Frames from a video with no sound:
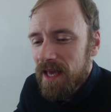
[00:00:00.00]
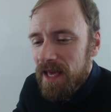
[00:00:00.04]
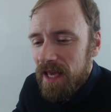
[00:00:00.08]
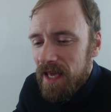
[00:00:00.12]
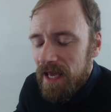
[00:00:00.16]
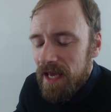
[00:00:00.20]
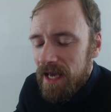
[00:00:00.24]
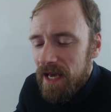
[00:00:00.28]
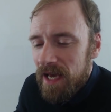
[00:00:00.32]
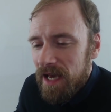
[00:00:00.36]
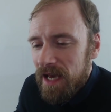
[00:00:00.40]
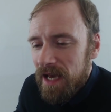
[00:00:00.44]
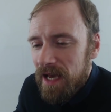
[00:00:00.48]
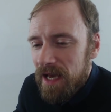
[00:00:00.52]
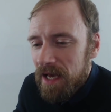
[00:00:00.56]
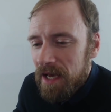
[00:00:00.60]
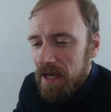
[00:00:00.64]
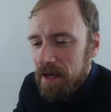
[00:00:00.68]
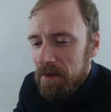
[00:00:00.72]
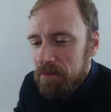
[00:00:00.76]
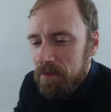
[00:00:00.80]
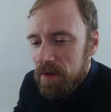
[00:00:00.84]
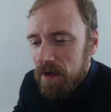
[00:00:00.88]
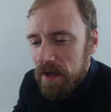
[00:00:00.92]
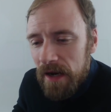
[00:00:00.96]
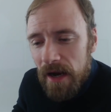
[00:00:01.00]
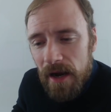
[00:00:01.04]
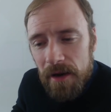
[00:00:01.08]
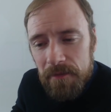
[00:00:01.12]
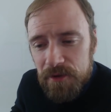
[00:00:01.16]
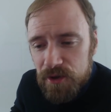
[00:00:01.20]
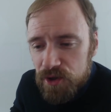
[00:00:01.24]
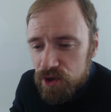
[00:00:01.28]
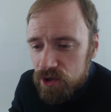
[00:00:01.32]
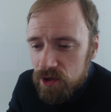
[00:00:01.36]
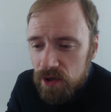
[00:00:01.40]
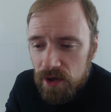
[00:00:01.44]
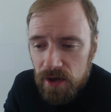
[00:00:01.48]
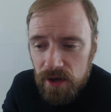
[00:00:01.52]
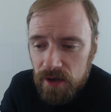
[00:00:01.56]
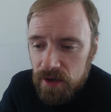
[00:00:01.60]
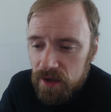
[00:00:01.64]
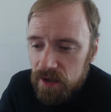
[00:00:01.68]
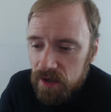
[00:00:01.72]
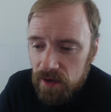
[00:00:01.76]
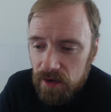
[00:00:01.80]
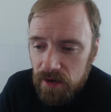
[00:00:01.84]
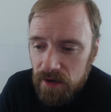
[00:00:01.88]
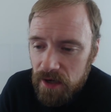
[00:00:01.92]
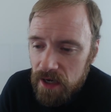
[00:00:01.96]
But I'm sure
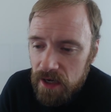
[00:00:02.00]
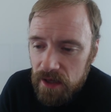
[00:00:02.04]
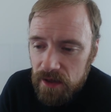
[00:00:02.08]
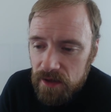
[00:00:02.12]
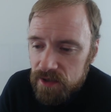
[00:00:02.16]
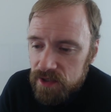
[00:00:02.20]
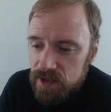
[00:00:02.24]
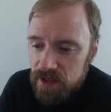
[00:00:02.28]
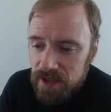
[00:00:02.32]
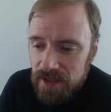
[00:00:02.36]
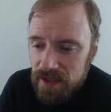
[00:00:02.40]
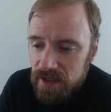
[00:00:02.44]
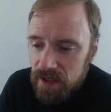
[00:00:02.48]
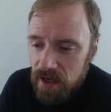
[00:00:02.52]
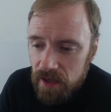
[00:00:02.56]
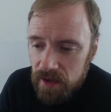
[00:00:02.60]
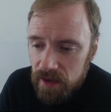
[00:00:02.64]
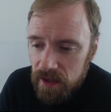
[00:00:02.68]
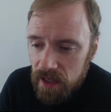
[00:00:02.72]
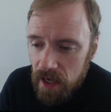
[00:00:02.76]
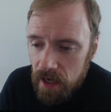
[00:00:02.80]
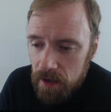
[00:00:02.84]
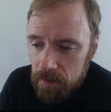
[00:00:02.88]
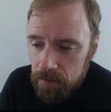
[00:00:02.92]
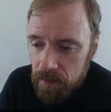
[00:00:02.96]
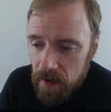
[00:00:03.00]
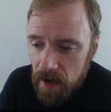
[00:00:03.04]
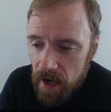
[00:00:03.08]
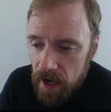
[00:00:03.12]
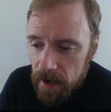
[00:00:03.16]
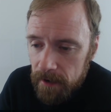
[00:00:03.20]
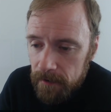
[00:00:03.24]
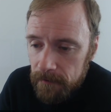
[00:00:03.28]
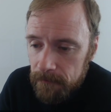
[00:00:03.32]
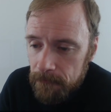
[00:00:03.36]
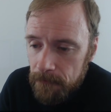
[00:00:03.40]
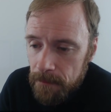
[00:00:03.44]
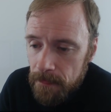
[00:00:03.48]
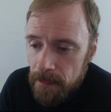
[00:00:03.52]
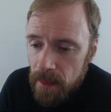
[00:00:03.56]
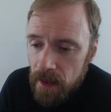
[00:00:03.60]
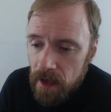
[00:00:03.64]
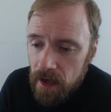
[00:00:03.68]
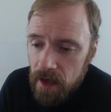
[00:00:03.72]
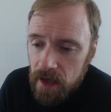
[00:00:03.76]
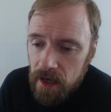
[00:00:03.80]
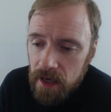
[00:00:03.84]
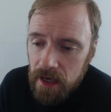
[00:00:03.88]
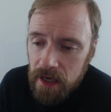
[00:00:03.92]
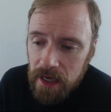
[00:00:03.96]
your English is not that bad.
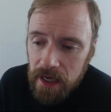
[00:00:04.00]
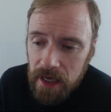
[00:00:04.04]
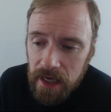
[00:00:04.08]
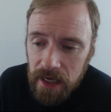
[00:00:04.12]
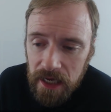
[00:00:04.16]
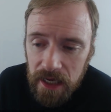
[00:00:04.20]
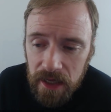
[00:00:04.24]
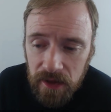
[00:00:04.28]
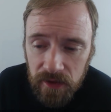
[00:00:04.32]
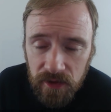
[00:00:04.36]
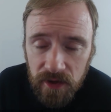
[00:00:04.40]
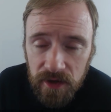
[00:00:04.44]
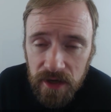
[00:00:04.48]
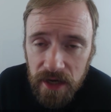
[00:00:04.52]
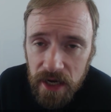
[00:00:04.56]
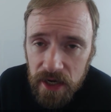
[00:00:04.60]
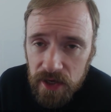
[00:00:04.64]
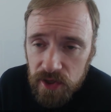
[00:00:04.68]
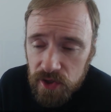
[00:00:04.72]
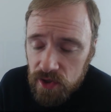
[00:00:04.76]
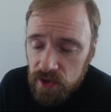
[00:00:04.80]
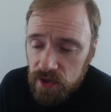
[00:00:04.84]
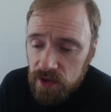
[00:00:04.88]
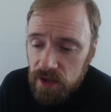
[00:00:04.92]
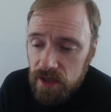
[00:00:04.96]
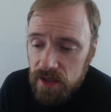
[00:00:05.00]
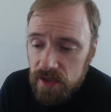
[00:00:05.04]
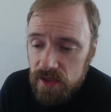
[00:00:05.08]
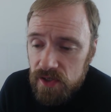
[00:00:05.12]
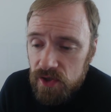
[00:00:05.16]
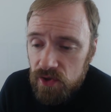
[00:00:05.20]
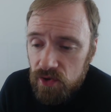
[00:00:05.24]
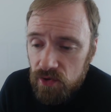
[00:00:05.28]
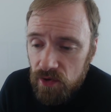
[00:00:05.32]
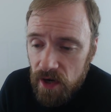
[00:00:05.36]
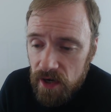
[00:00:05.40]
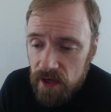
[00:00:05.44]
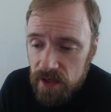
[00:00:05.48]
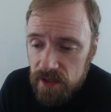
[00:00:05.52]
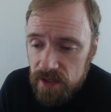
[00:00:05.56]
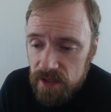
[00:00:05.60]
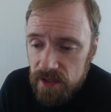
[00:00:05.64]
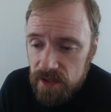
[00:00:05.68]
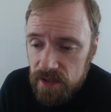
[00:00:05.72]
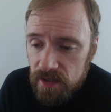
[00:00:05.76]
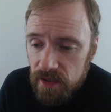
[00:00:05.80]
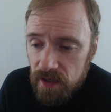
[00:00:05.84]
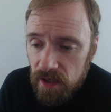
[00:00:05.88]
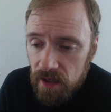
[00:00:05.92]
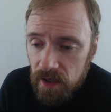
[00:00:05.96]
Intonation and
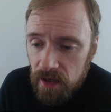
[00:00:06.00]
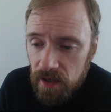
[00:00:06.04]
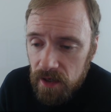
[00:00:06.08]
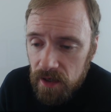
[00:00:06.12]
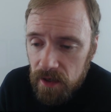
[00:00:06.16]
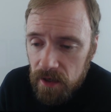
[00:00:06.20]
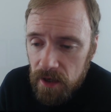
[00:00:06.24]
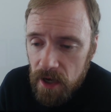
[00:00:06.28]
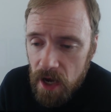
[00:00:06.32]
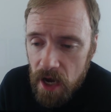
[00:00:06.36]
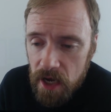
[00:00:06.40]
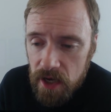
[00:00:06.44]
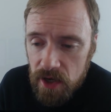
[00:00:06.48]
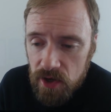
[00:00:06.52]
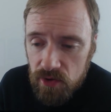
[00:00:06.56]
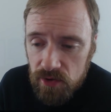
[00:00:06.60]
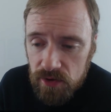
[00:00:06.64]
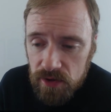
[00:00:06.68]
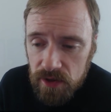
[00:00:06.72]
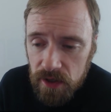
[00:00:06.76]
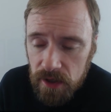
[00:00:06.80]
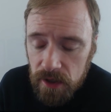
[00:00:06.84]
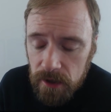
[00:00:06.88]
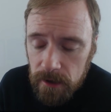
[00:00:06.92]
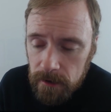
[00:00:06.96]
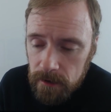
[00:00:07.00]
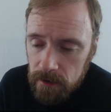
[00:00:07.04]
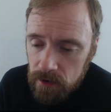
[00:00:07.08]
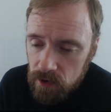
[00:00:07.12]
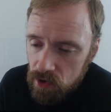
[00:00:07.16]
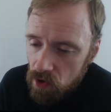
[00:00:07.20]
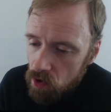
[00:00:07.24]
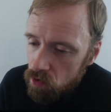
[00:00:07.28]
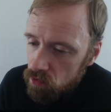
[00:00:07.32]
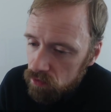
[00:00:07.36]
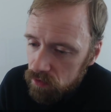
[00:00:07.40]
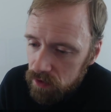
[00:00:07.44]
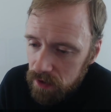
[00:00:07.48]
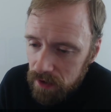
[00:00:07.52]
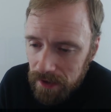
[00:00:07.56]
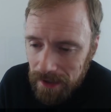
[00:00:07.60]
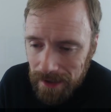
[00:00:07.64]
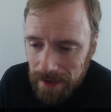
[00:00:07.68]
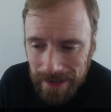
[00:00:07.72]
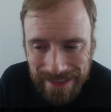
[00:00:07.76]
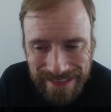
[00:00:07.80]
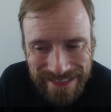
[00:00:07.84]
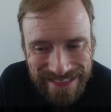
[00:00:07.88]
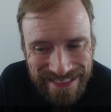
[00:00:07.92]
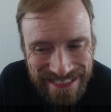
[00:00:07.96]
stress, I usually don't
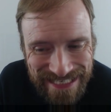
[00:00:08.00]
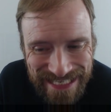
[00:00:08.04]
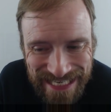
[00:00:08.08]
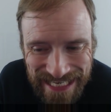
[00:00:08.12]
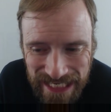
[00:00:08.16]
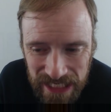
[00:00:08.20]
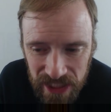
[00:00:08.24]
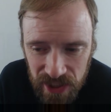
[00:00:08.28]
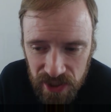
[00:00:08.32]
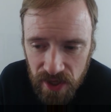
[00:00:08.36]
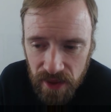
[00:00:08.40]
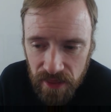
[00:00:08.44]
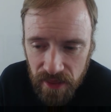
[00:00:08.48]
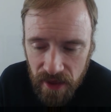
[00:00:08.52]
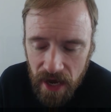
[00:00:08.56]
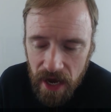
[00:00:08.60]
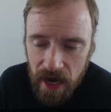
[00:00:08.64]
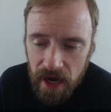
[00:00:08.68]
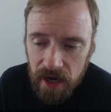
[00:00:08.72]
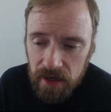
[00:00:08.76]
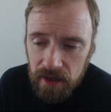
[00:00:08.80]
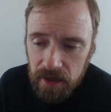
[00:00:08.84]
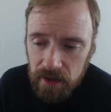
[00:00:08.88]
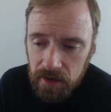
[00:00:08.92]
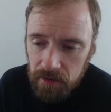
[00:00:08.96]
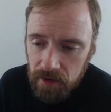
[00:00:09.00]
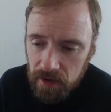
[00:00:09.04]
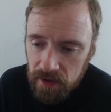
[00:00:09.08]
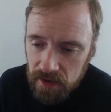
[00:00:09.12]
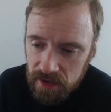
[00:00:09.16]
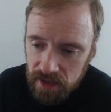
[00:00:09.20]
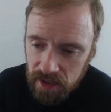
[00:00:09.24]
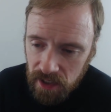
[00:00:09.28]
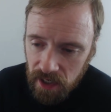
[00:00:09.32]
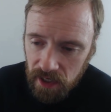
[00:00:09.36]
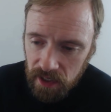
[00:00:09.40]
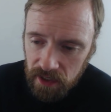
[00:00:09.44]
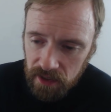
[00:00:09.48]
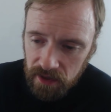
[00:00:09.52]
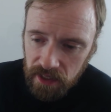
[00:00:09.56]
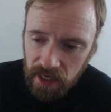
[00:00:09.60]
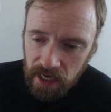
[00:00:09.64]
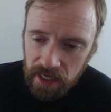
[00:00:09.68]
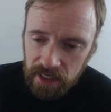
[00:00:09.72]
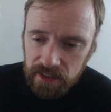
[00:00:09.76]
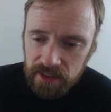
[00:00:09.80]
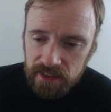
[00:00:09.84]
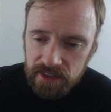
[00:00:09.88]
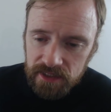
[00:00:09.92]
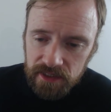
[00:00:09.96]
teach that because
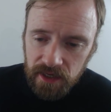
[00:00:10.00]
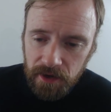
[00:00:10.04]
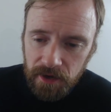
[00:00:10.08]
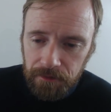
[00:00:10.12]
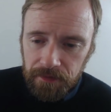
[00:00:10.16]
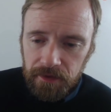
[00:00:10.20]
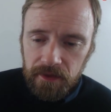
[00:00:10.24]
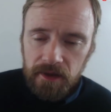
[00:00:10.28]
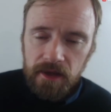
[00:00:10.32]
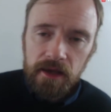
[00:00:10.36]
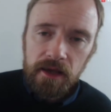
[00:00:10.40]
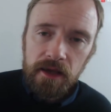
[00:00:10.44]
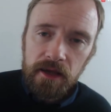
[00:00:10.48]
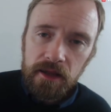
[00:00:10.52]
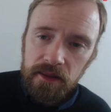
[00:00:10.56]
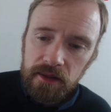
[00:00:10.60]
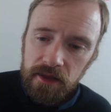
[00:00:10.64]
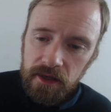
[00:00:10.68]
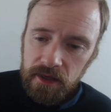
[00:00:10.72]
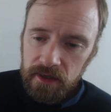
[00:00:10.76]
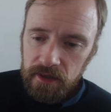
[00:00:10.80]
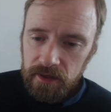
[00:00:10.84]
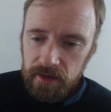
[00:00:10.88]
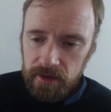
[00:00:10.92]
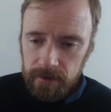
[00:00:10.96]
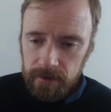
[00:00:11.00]
that's something that